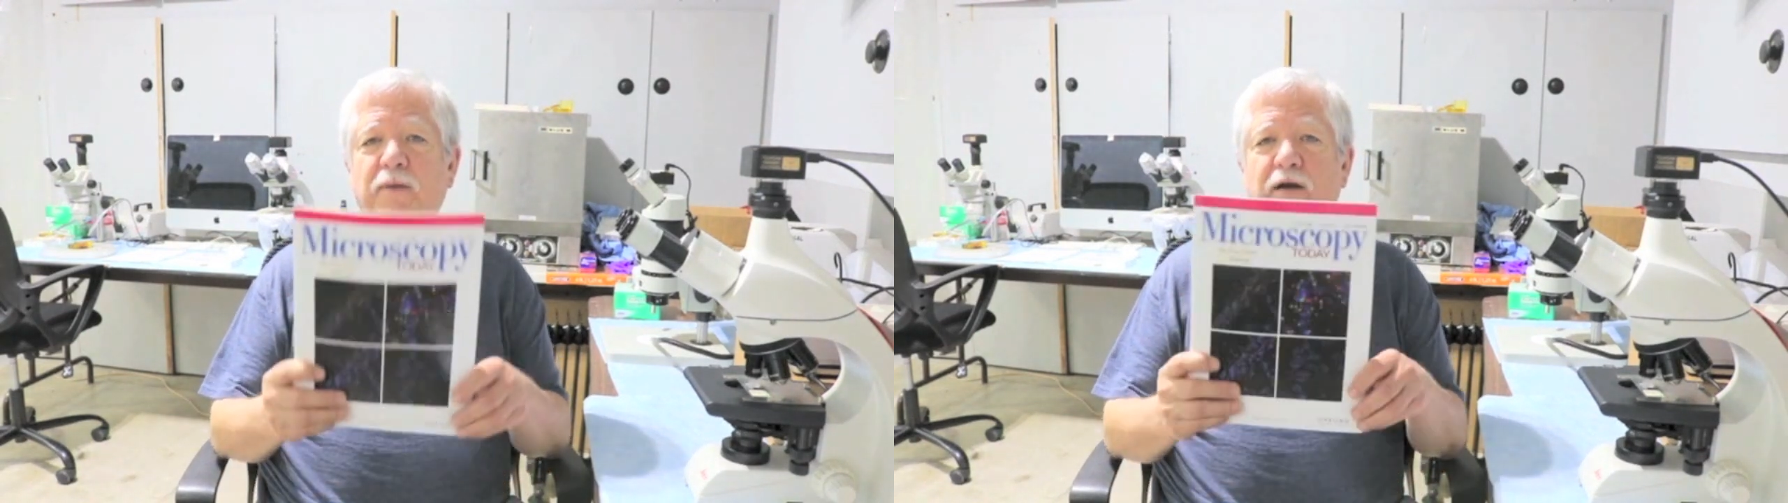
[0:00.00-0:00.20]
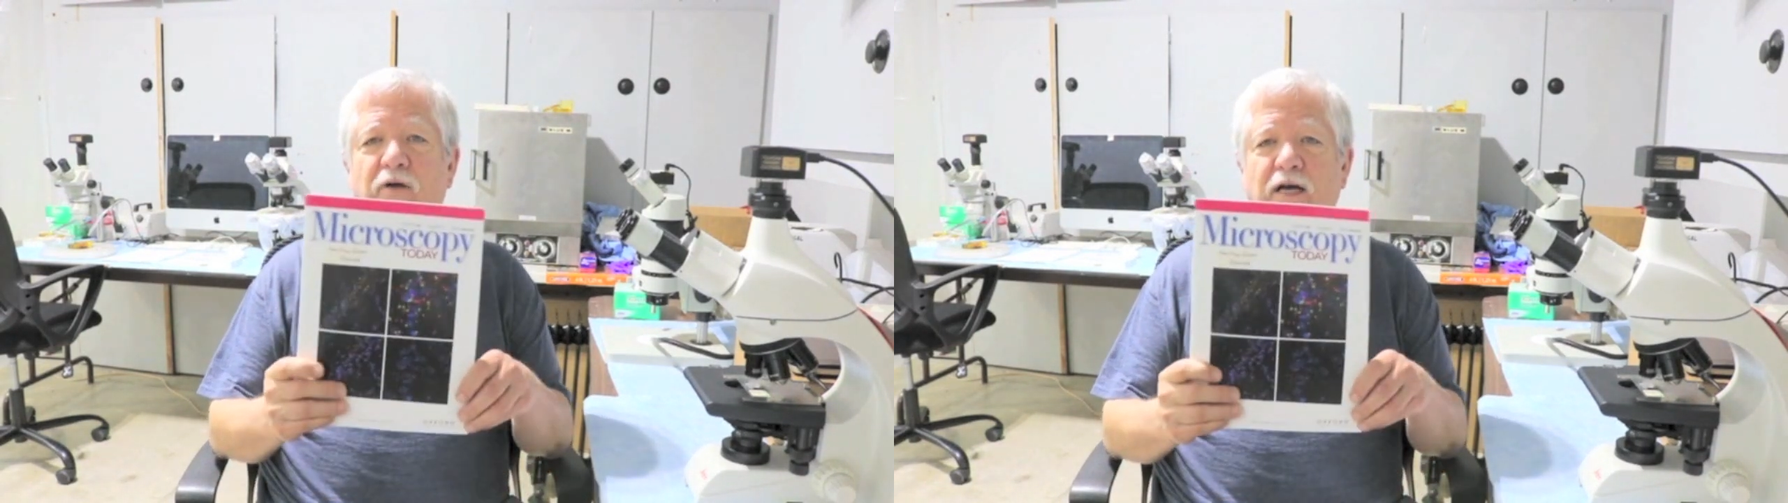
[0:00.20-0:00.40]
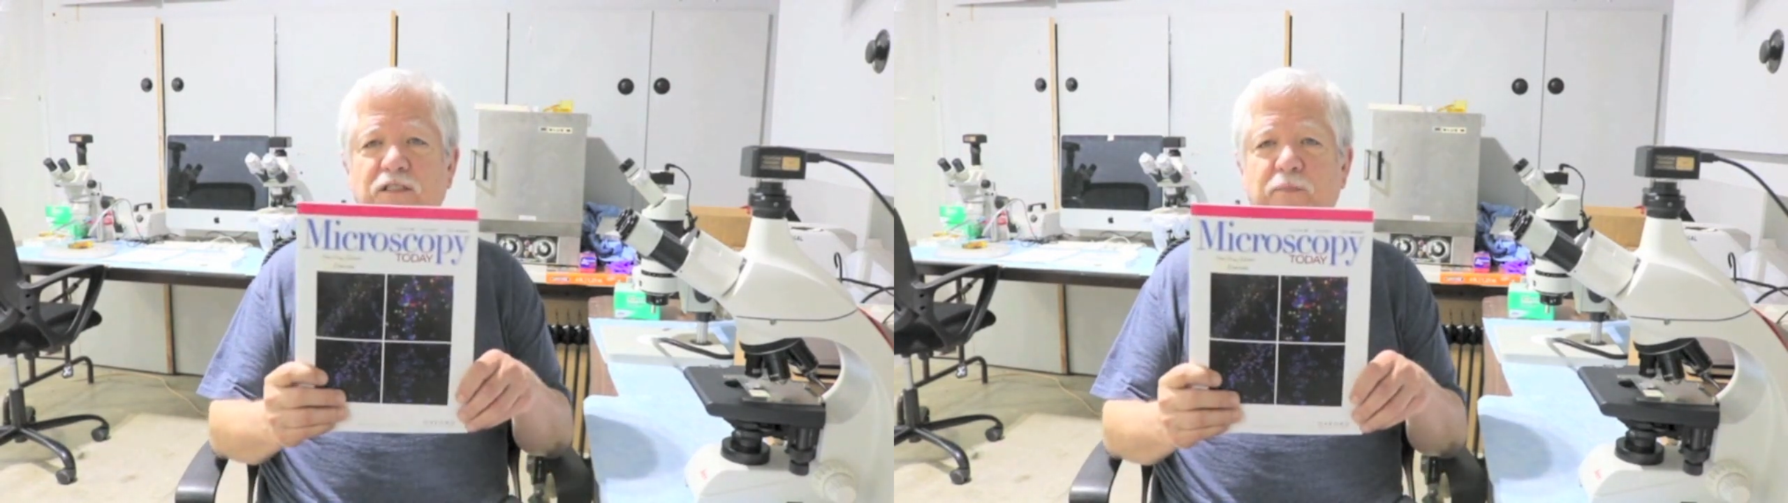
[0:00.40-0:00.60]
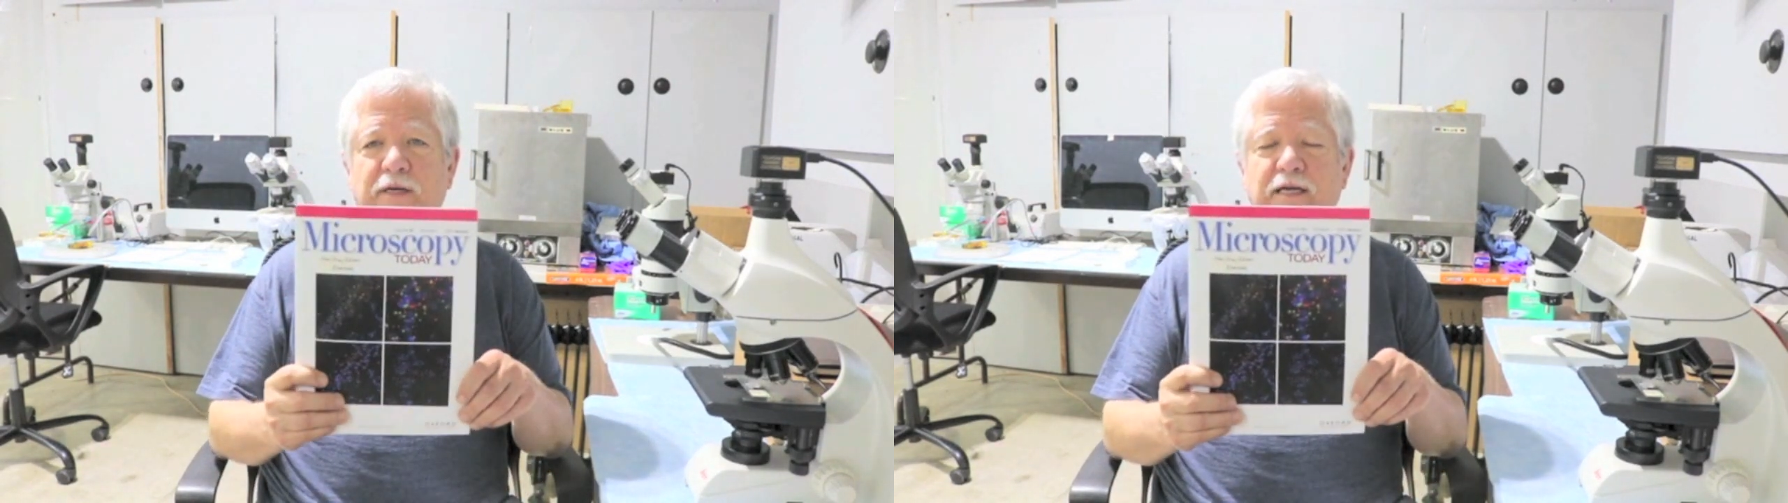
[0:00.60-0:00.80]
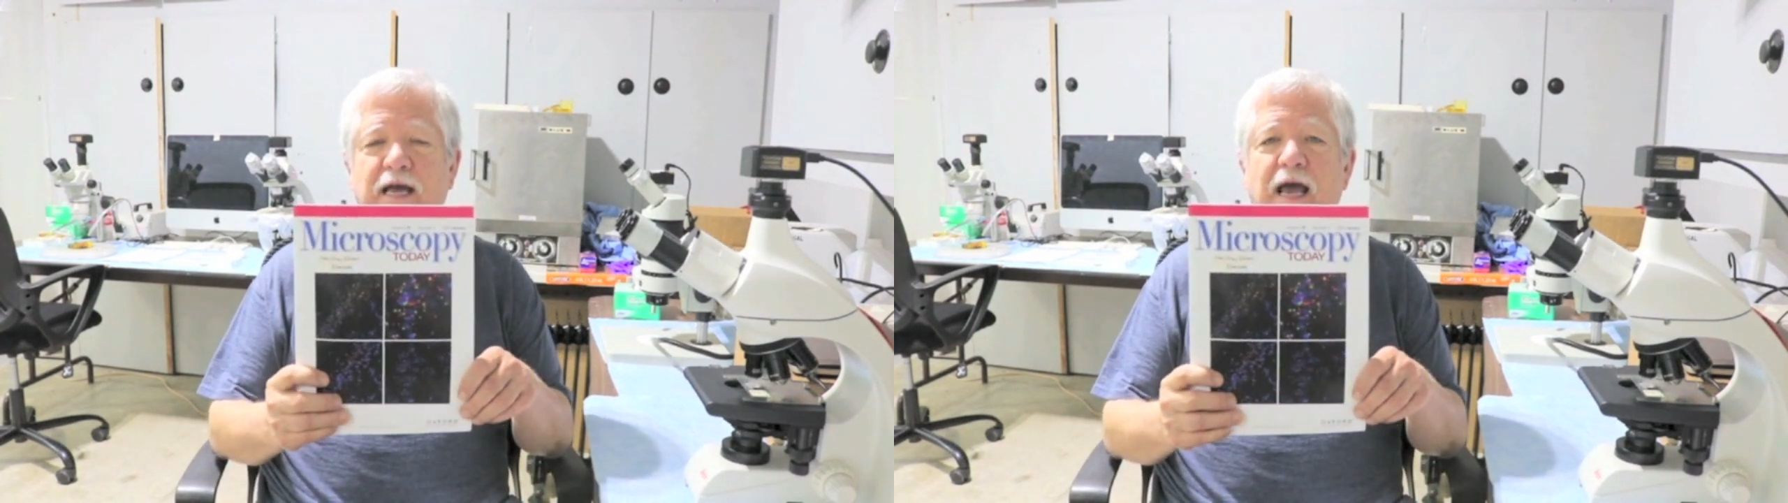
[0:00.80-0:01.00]
Microscopy
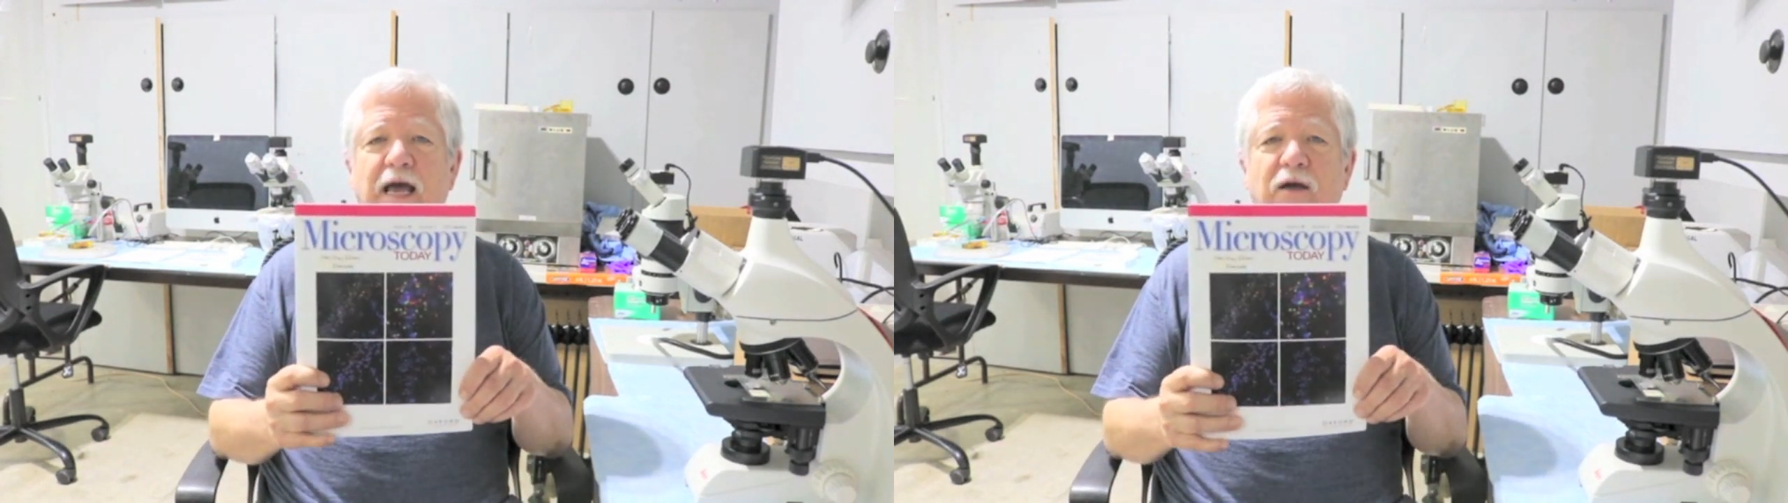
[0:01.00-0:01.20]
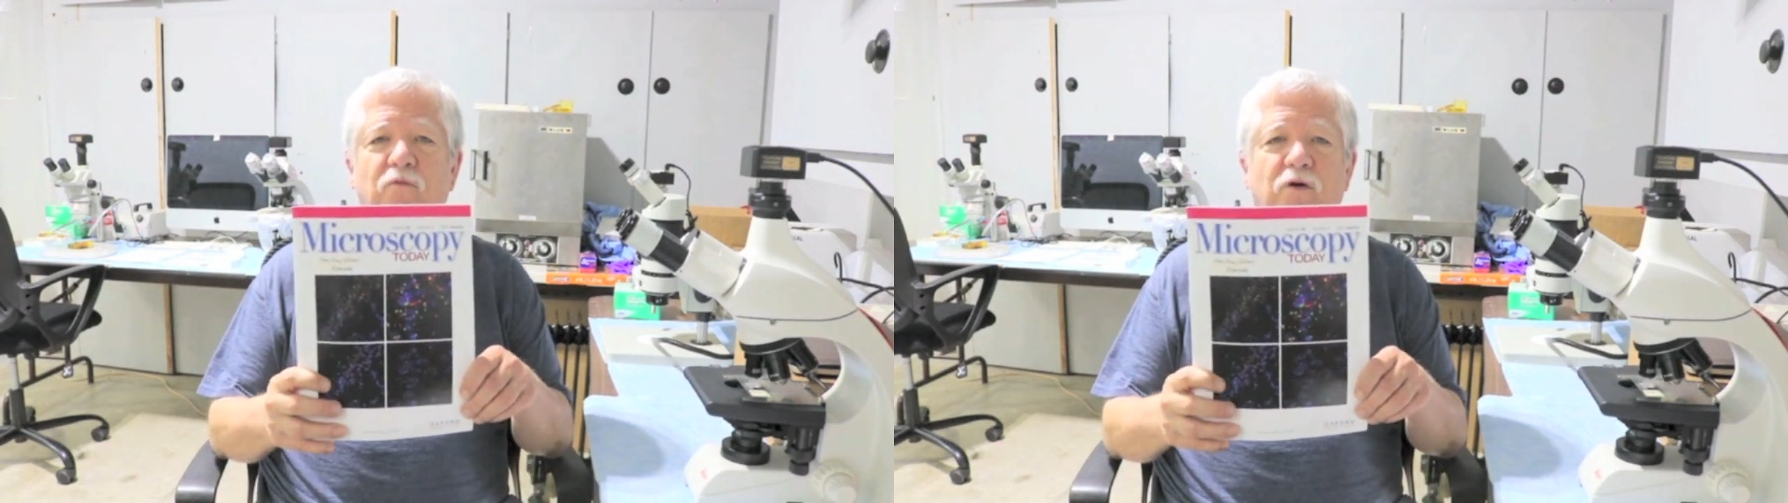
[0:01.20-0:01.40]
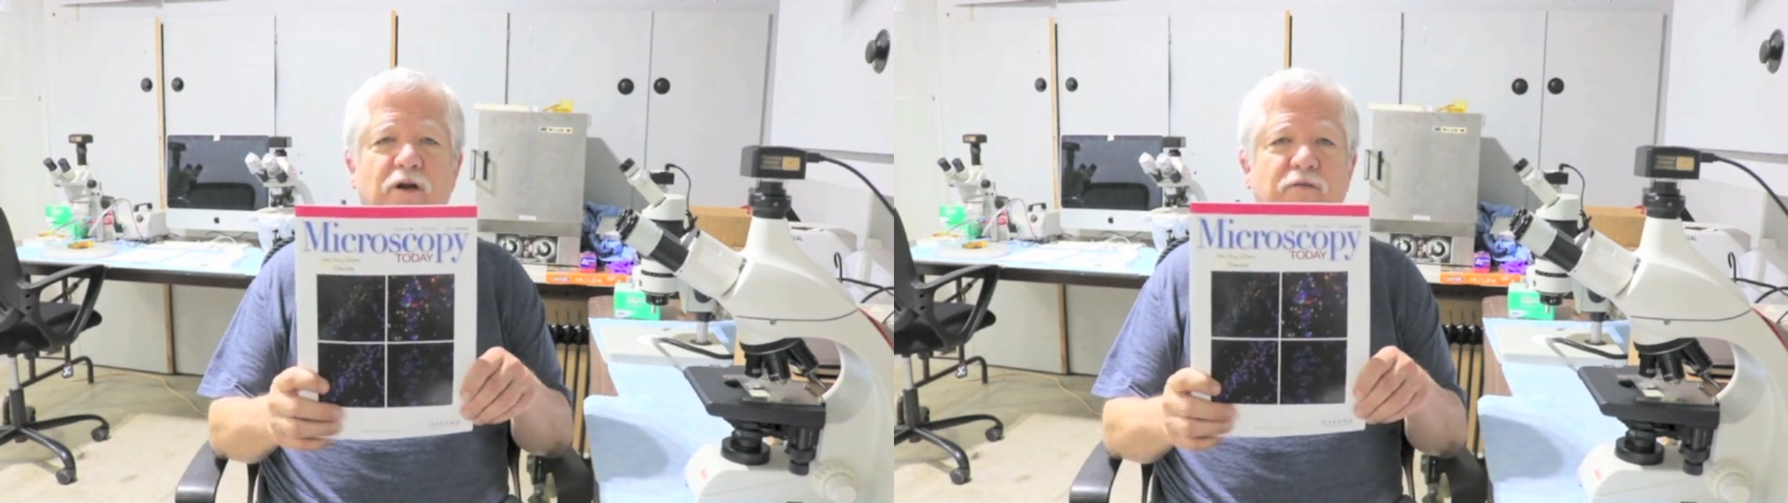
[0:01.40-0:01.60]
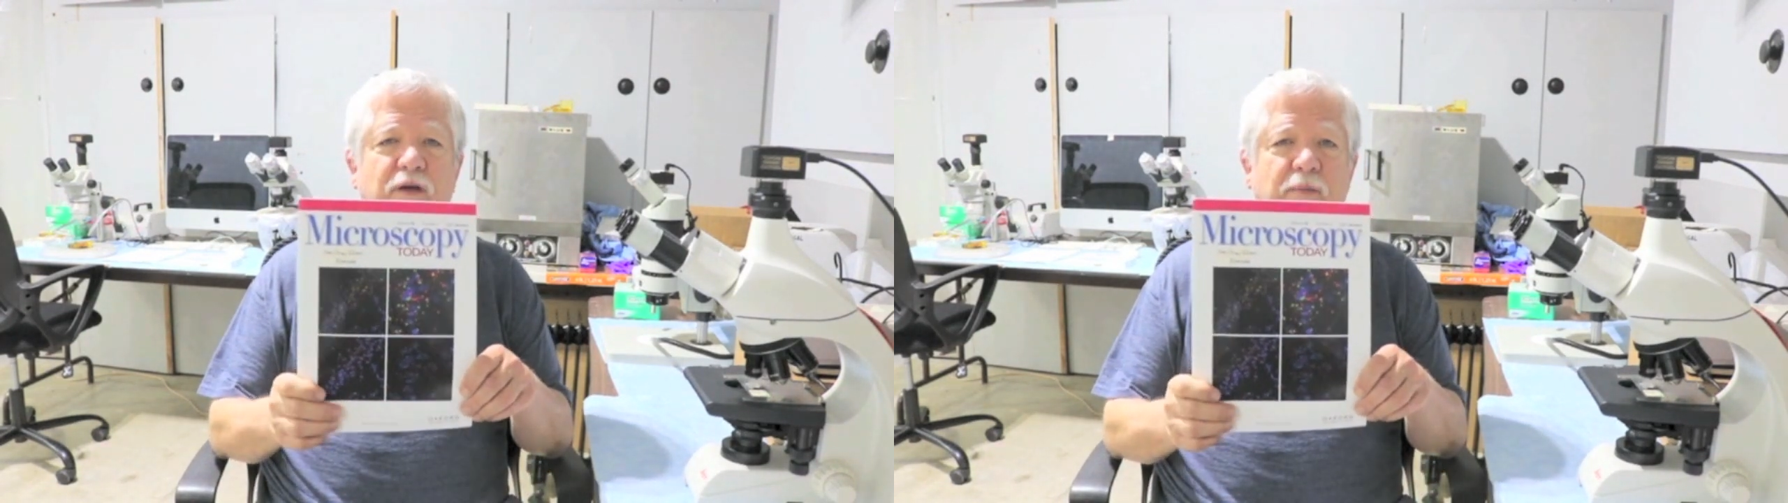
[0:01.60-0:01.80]
Today, one of the